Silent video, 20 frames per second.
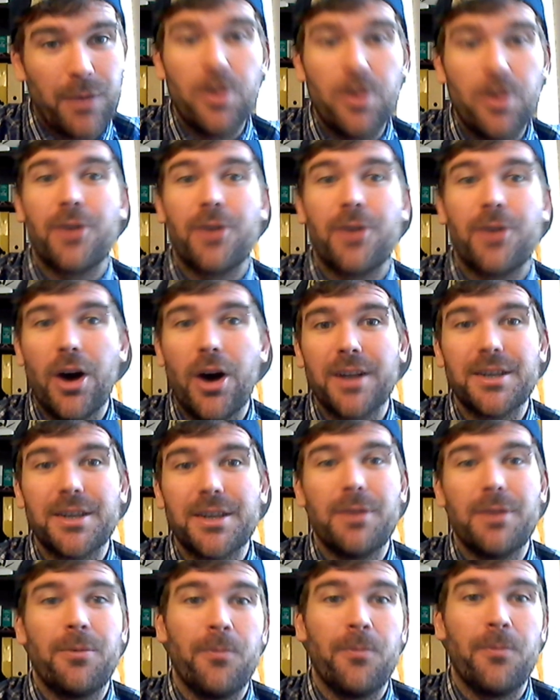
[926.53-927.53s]
We've got
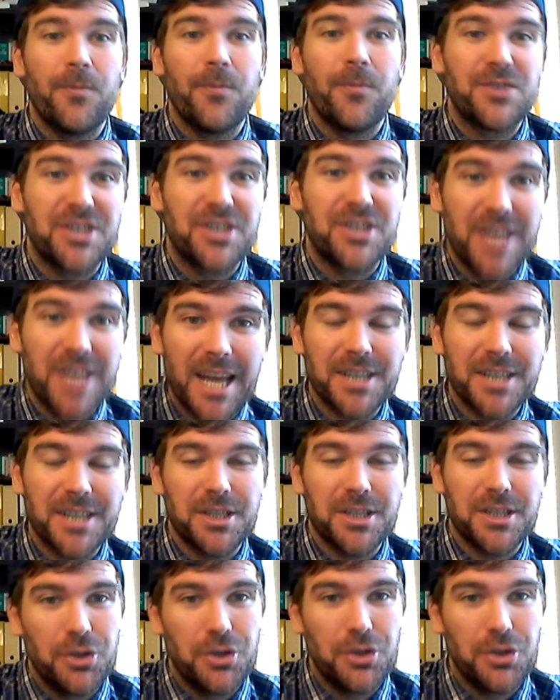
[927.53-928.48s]
6